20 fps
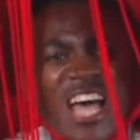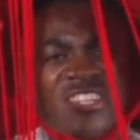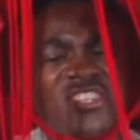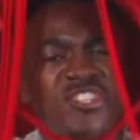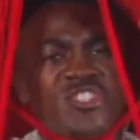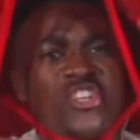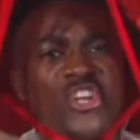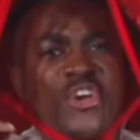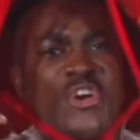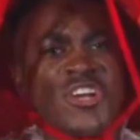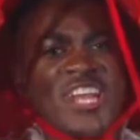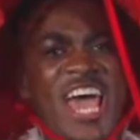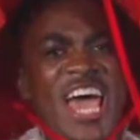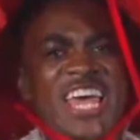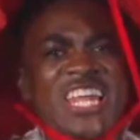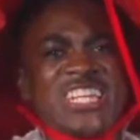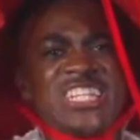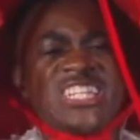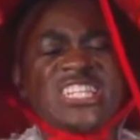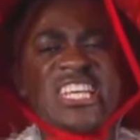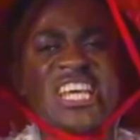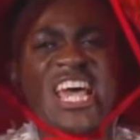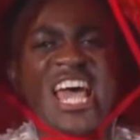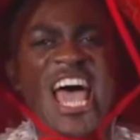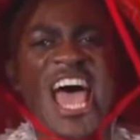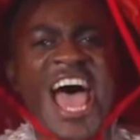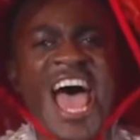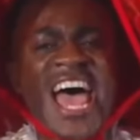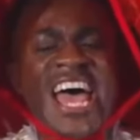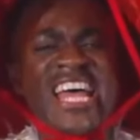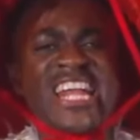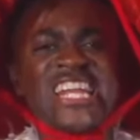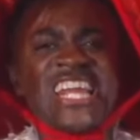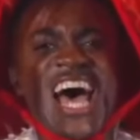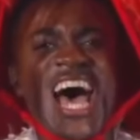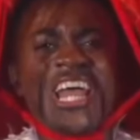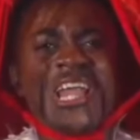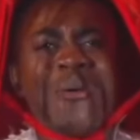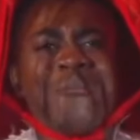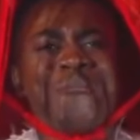student, an
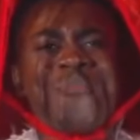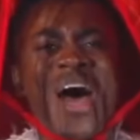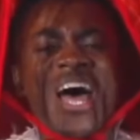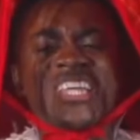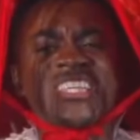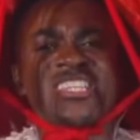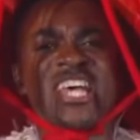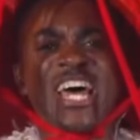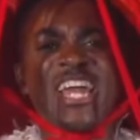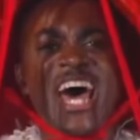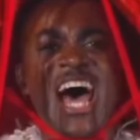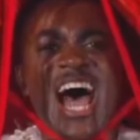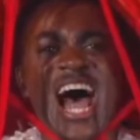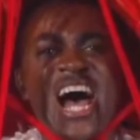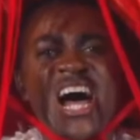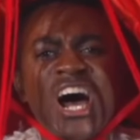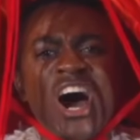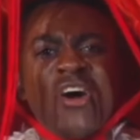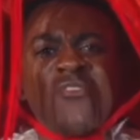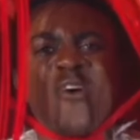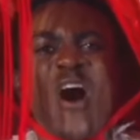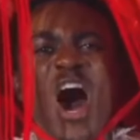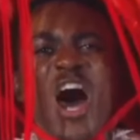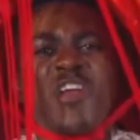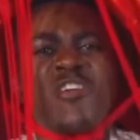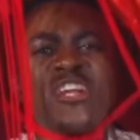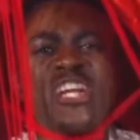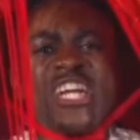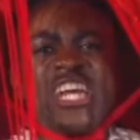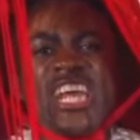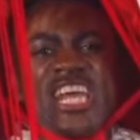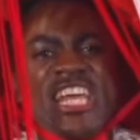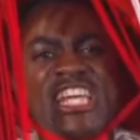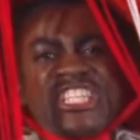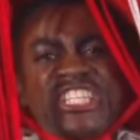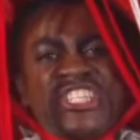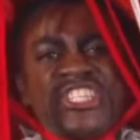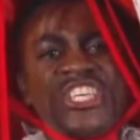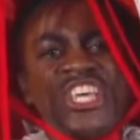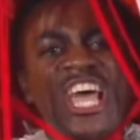ambassador of our rich
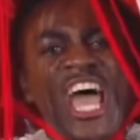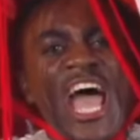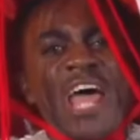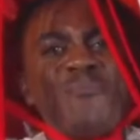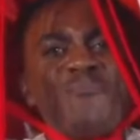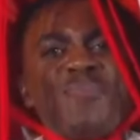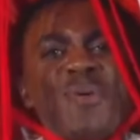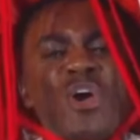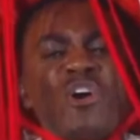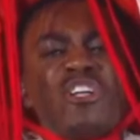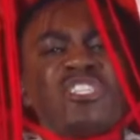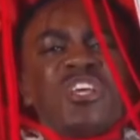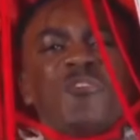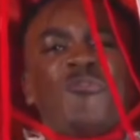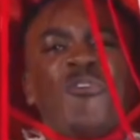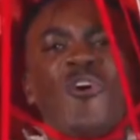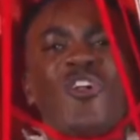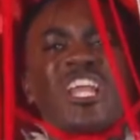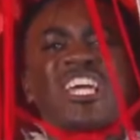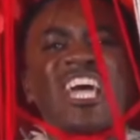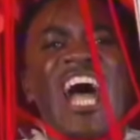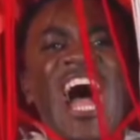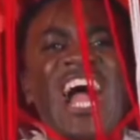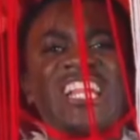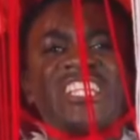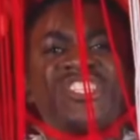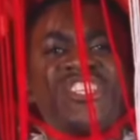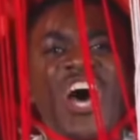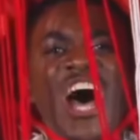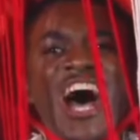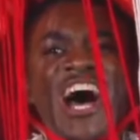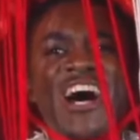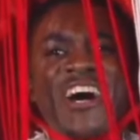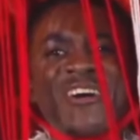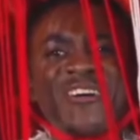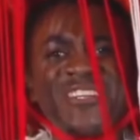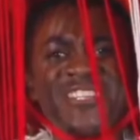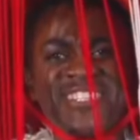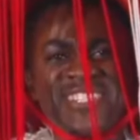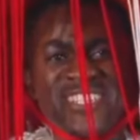and beautiful culture.
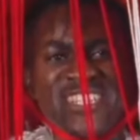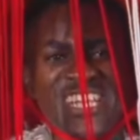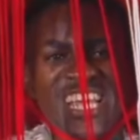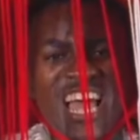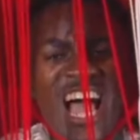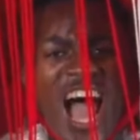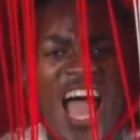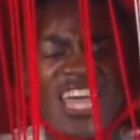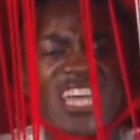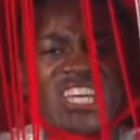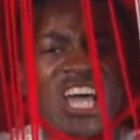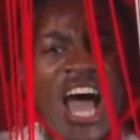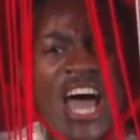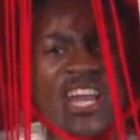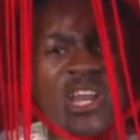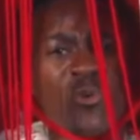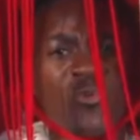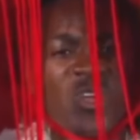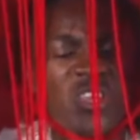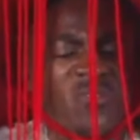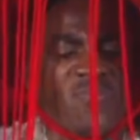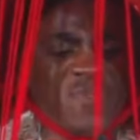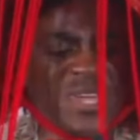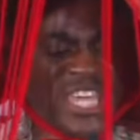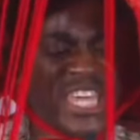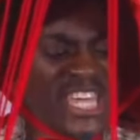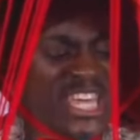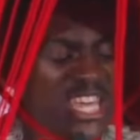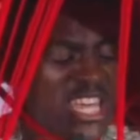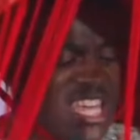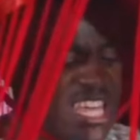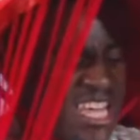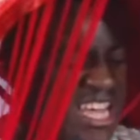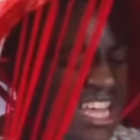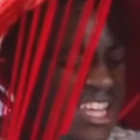I carry with me the